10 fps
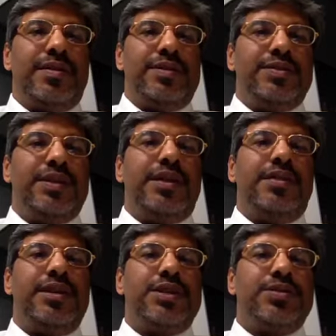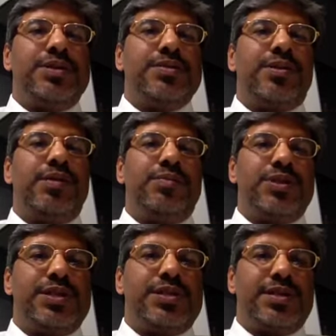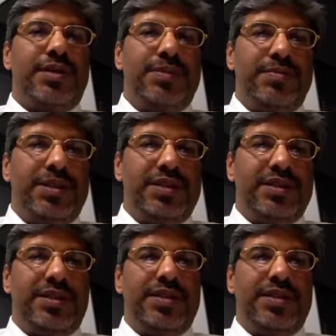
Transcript: So that ratio is called process capability.